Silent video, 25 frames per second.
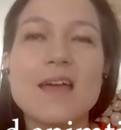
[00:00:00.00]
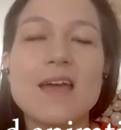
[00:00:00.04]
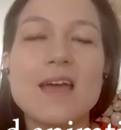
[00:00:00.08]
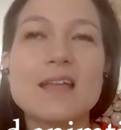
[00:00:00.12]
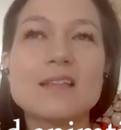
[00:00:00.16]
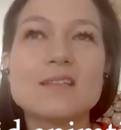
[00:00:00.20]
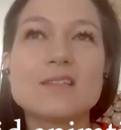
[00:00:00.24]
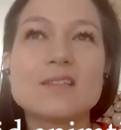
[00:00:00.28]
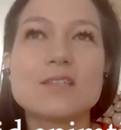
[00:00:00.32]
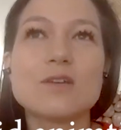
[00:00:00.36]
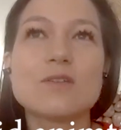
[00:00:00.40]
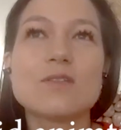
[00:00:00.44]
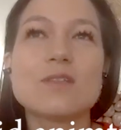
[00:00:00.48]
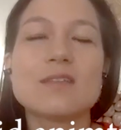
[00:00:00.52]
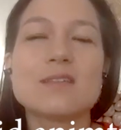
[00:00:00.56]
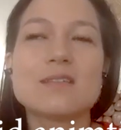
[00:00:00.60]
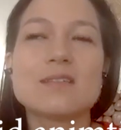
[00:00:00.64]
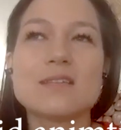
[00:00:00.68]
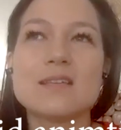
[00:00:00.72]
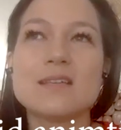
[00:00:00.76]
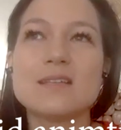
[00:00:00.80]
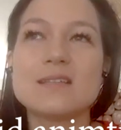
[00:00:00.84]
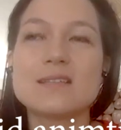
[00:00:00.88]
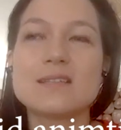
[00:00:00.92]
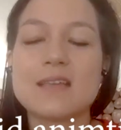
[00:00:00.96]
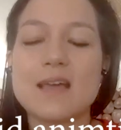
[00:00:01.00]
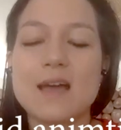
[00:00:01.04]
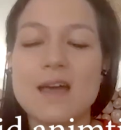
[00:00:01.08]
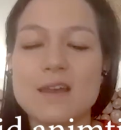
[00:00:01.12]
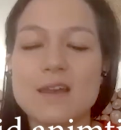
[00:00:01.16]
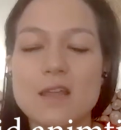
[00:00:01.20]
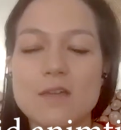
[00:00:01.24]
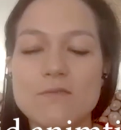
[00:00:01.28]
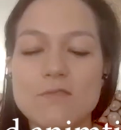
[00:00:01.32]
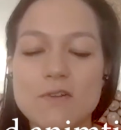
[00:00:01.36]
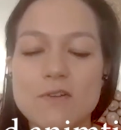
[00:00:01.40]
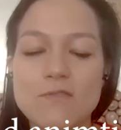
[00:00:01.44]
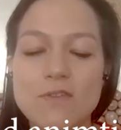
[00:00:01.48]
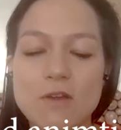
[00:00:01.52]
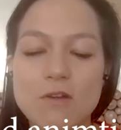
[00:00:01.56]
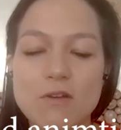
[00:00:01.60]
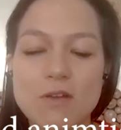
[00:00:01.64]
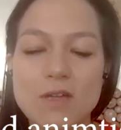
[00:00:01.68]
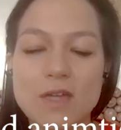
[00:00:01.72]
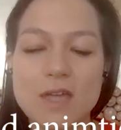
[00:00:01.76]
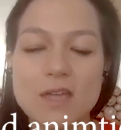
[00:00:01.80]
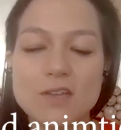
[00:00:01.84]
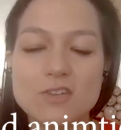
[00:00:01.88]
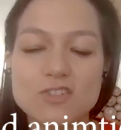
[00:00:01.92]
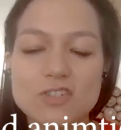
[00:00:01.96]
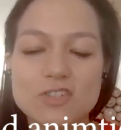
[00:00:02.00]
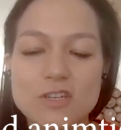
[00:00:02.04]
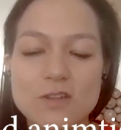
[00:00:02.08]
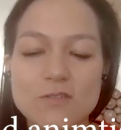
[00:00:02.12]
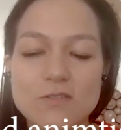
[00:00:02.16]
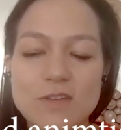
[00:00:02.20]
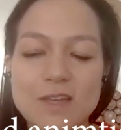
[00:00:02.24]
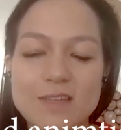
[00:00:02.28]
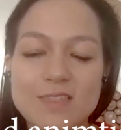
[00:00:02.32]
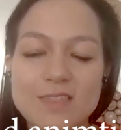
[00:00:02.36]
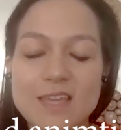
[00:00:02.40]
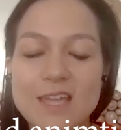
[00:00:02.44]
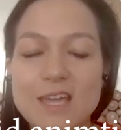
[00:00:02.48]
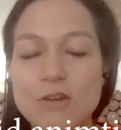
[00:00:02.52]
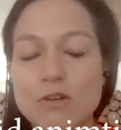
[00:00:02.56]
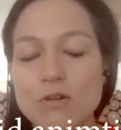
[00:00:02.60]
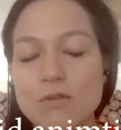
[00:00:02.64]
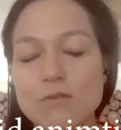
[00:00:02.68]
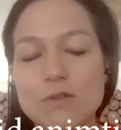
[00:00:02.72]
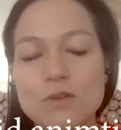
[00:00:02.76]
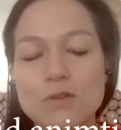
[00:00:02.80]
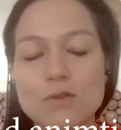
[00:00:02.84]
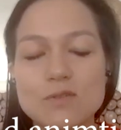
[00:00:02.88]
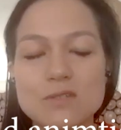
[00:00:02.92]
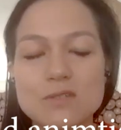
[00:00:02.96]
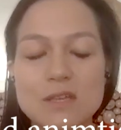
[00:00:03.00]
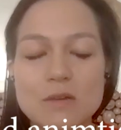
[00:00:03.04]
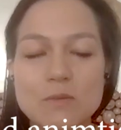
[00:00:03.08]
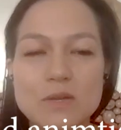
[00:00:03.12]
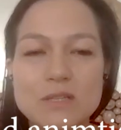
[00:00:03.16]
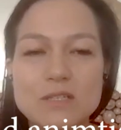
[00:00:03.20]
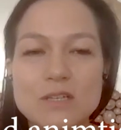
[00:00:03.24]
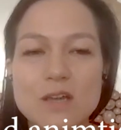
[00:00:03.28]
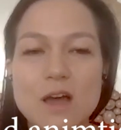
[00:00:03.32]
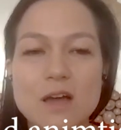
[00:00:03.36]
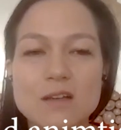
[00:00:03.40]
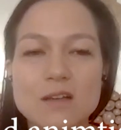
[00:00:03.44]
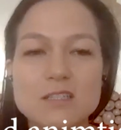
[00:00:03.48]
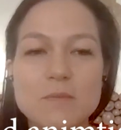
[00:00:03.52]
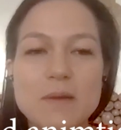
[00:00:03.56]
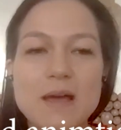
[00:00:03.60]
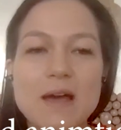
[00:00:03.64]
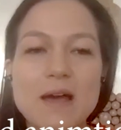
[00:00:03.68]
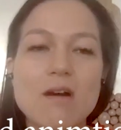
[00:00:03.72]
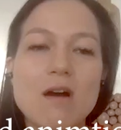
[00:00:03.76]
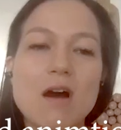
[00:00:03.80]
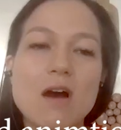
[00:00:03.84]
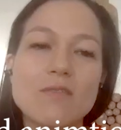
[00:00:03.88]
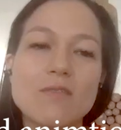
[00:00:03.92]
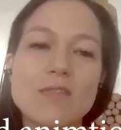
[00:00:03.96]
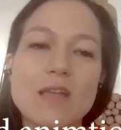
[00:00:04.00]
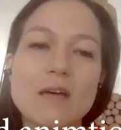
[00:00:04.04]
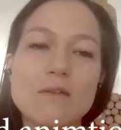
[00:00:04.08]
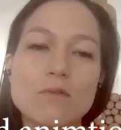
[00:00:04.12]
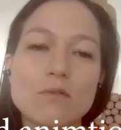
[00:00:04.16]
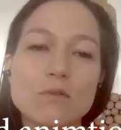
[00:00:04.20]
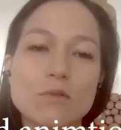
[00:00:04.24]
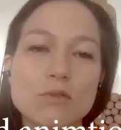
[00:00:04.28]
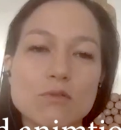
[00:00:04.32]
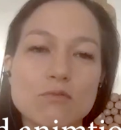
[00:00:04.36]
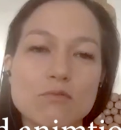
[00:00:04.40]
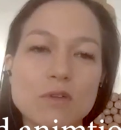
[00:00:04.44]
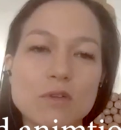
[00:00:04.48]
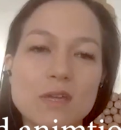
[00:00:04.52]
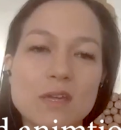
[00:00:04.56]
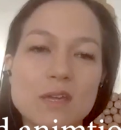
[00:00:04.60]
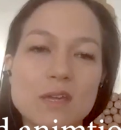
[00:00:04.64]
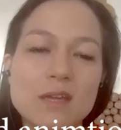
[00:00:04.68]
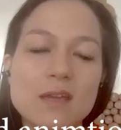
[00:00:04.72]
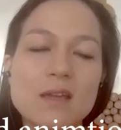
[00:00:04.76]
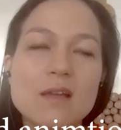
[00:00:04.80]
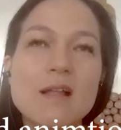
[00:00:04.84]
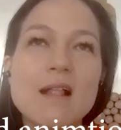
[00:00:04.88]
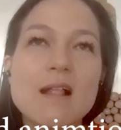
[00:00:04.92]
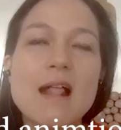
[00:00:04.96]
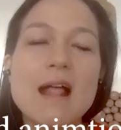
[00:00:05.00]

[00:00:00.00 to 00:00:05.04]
And so this is kind of a variation of like the interviews that we talked about on level three.